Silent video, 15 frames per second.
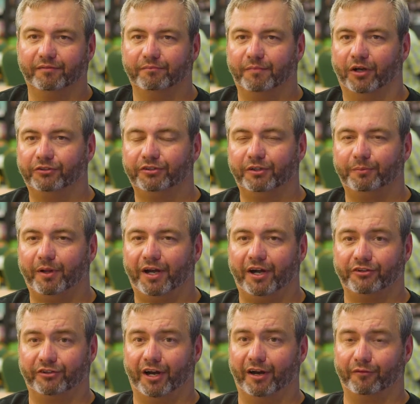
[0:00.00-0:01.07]
Most of the
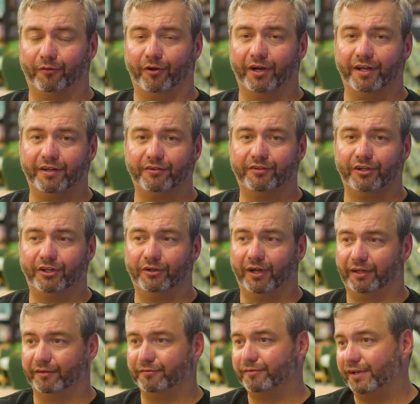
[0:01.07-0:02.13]
players that I've run into
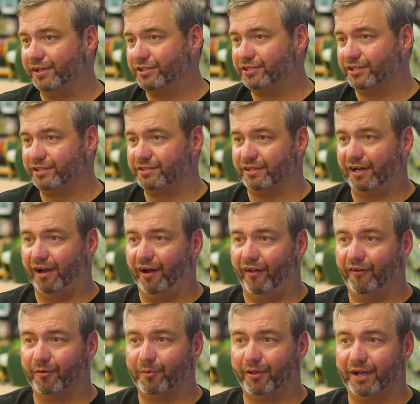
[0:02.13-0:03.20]
at conventions and at
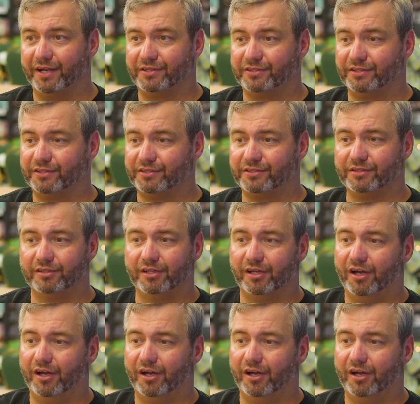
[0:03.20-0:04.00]
other places